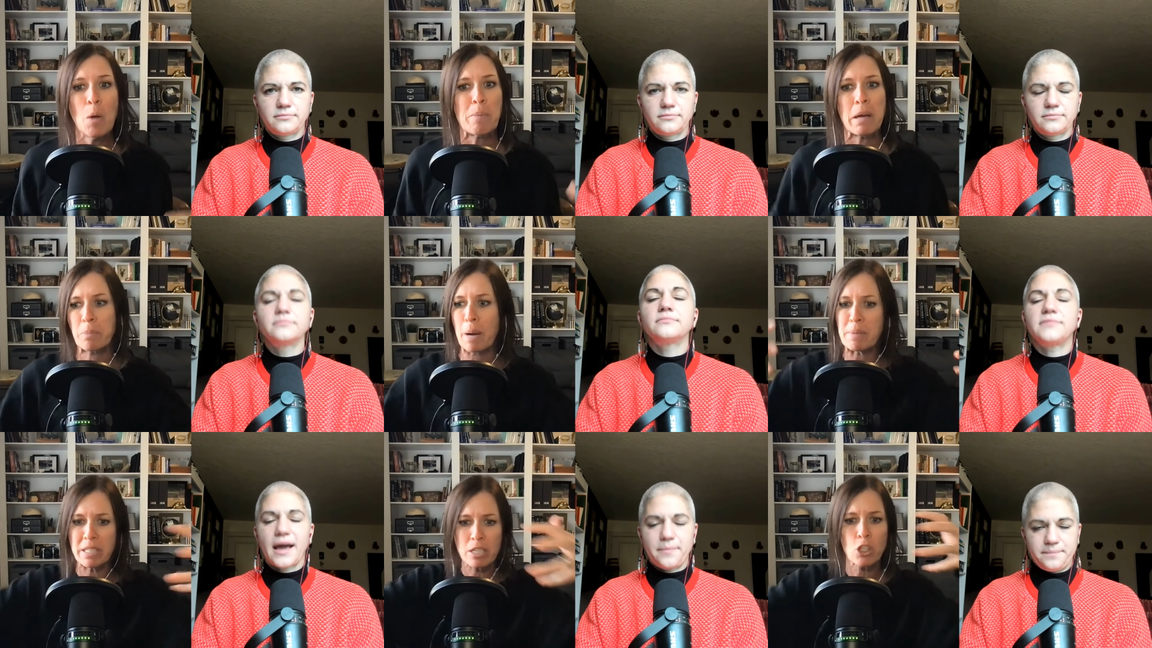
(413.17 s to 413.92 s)
Speaker 1: But
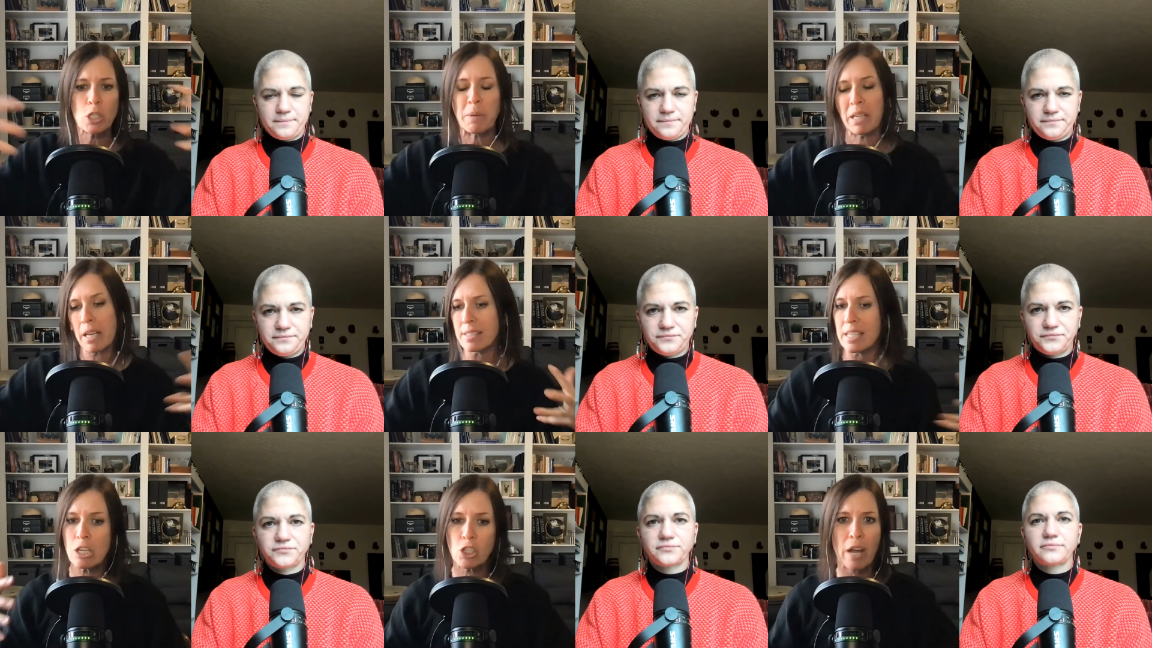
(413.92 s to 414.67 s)
prepositions, yeah. because
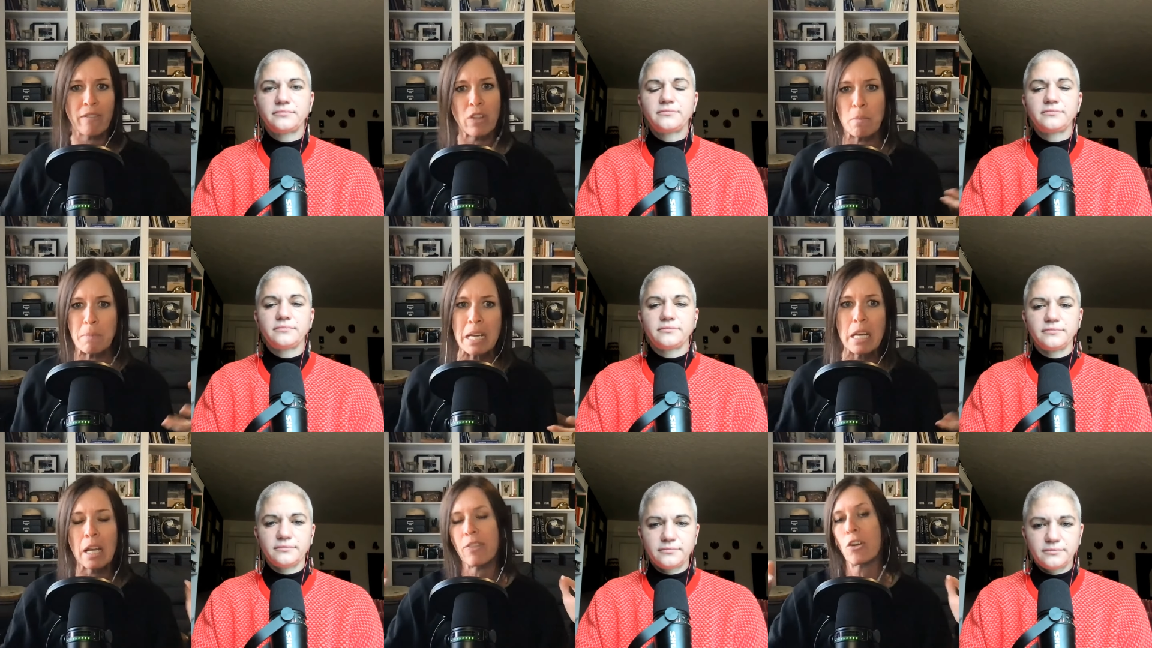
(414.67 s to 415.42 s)
they each have their
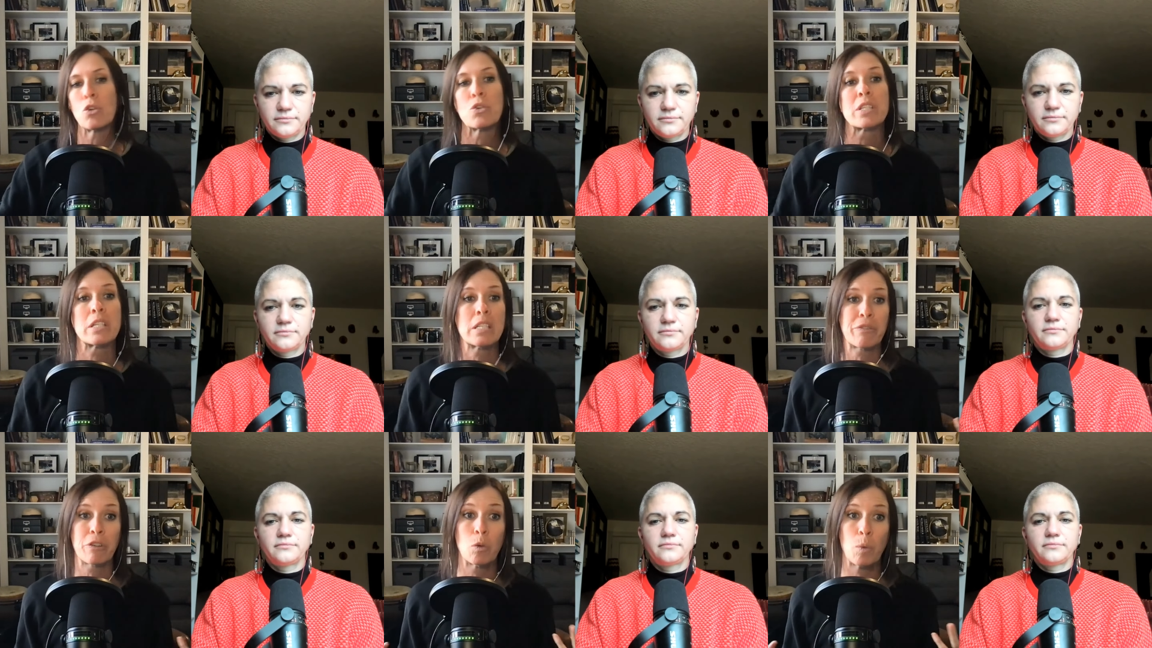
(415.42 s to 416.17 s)
meaning and they're used in
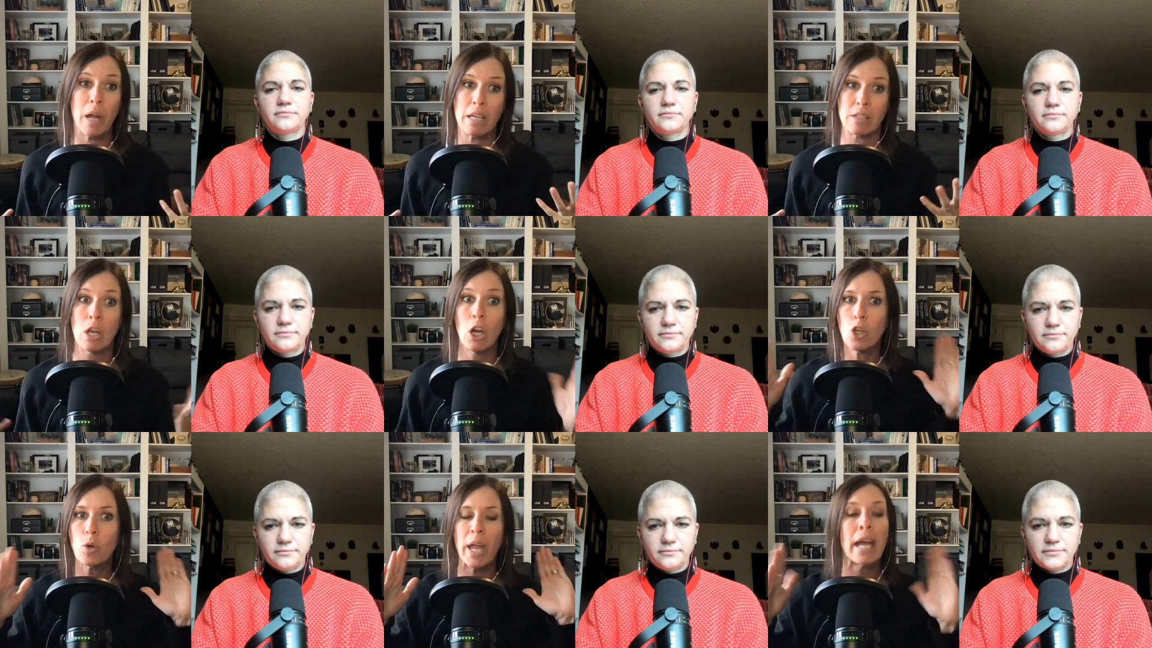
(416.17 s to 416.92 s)
different ways,
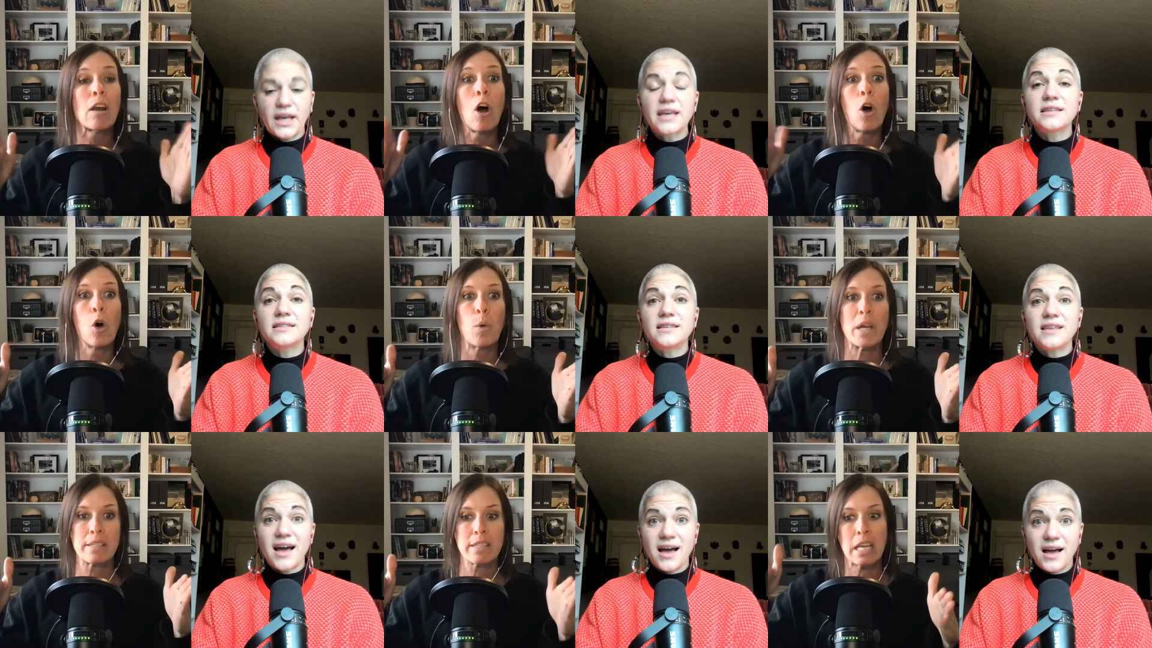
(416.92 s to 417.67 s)
you can't exactly.
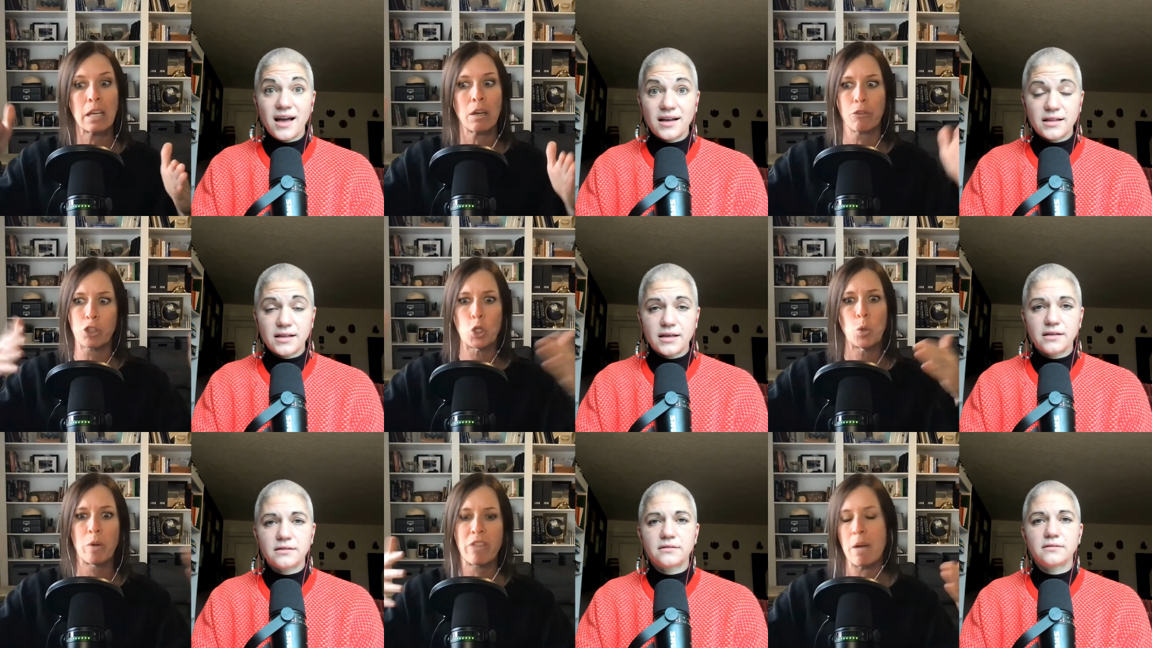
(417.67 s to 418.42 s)
always think of
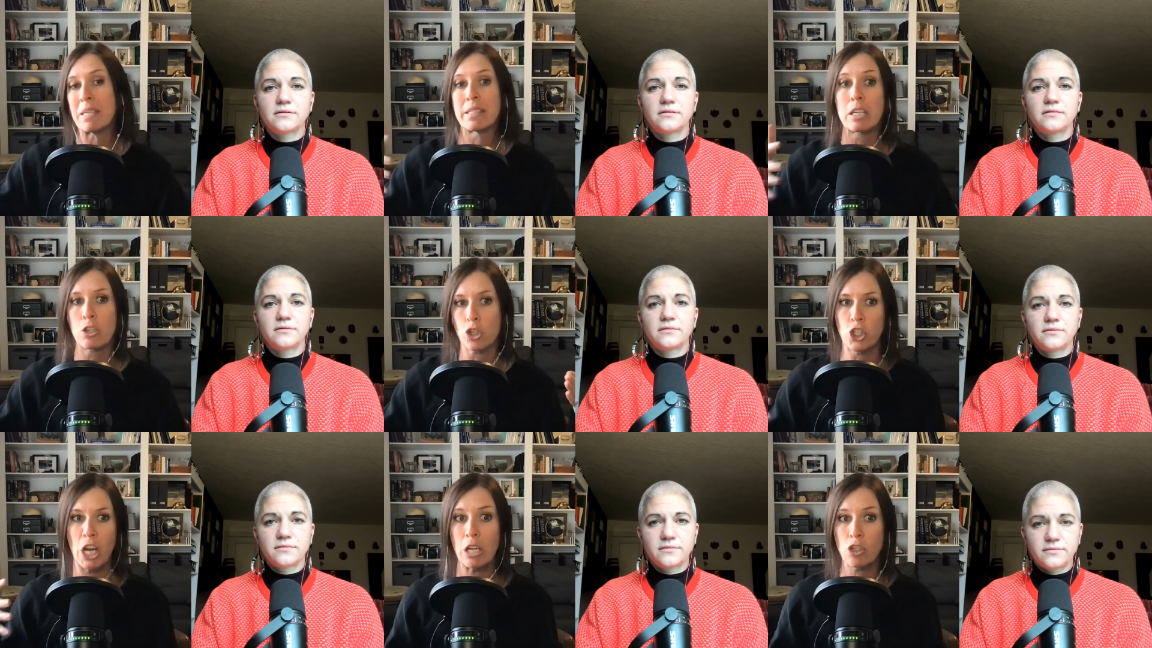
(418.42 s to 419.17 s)
two of them as
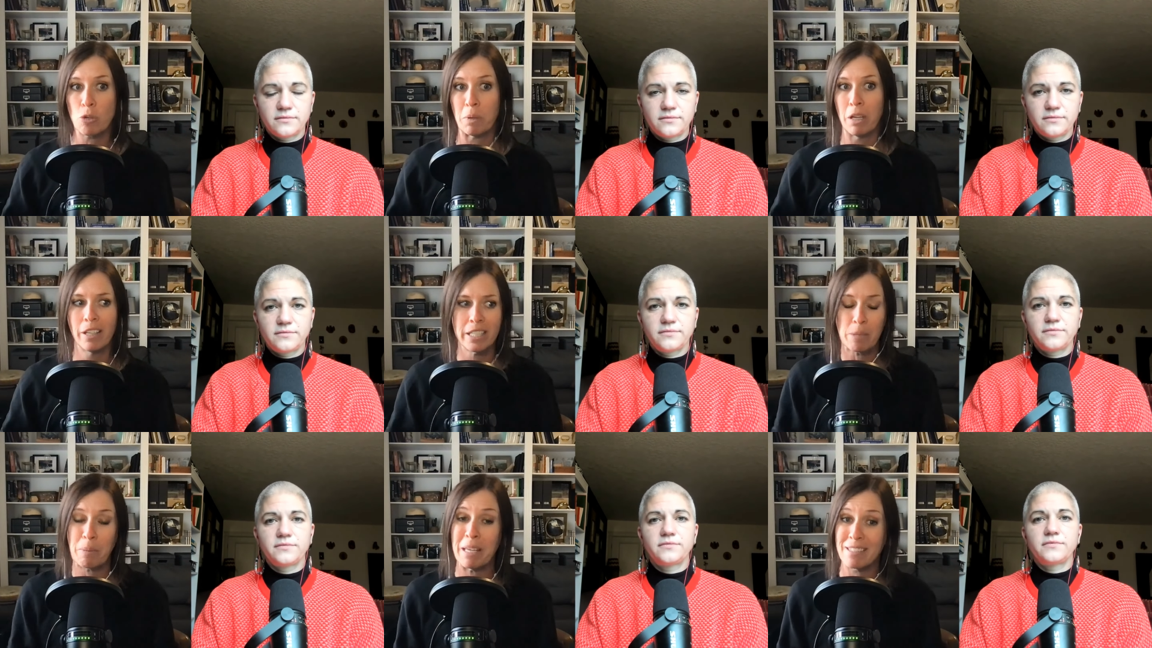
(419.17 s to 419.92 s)
interchangeable. It
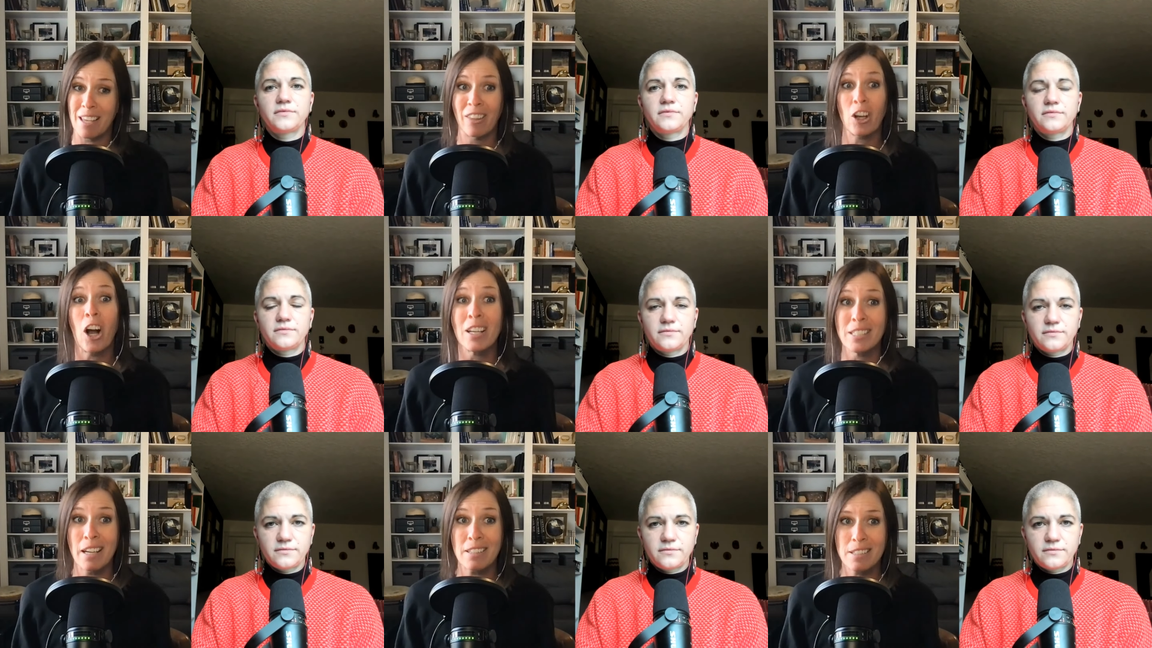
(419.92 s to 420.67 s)
depends on the
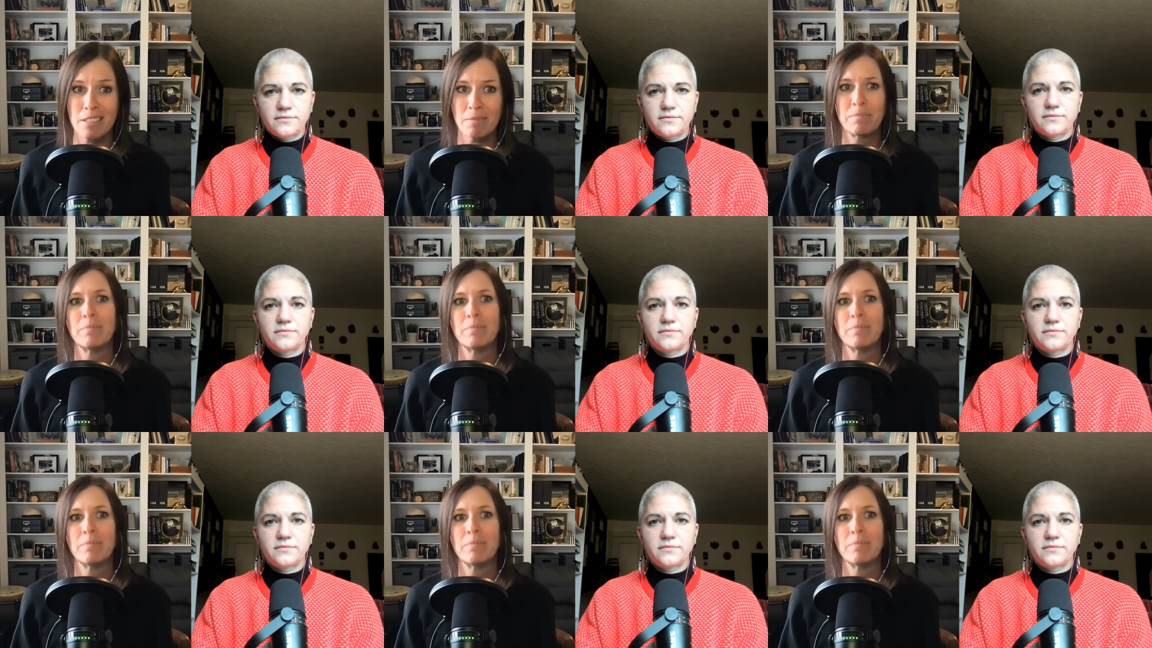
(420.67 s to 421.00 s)
context.